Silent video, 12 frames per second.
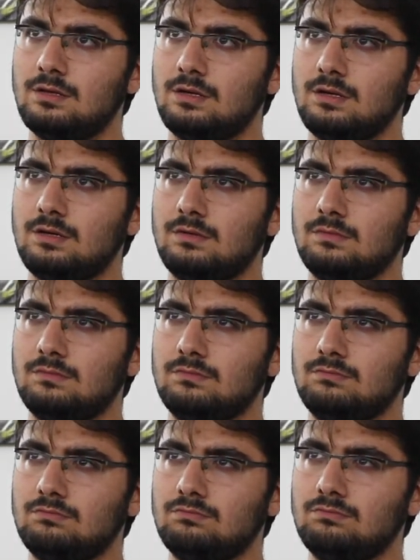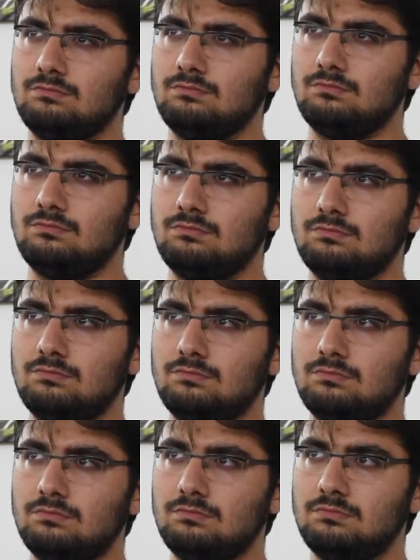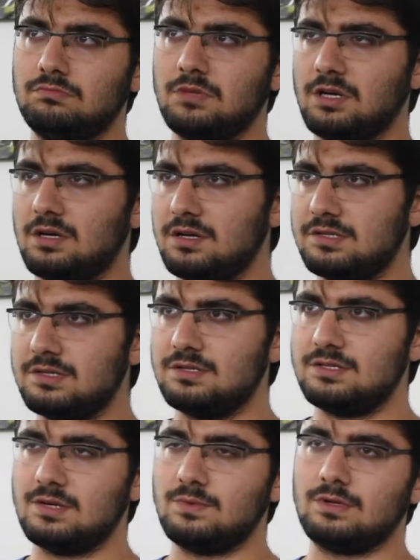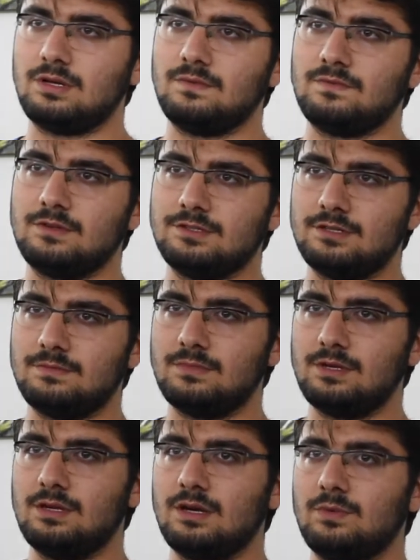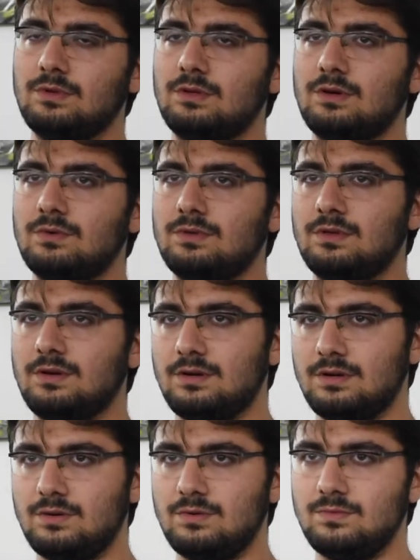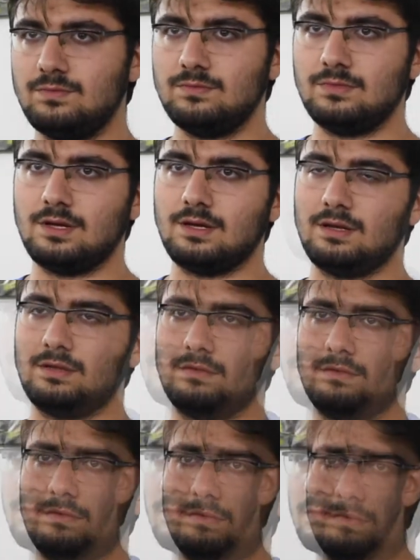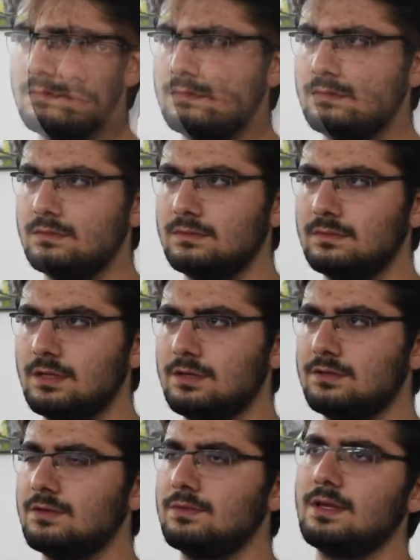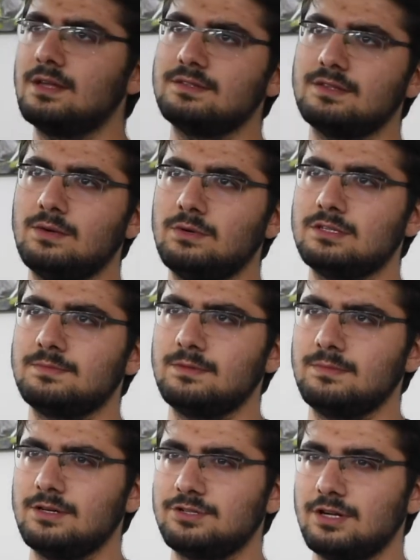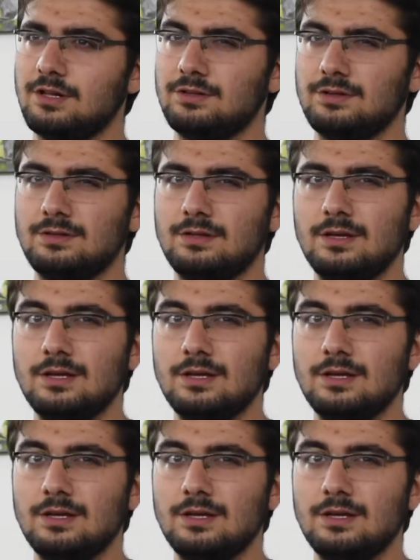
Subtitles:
um, my cousins. They would come visit me. I would go to their home, and yeah, so that's how I spent my childhood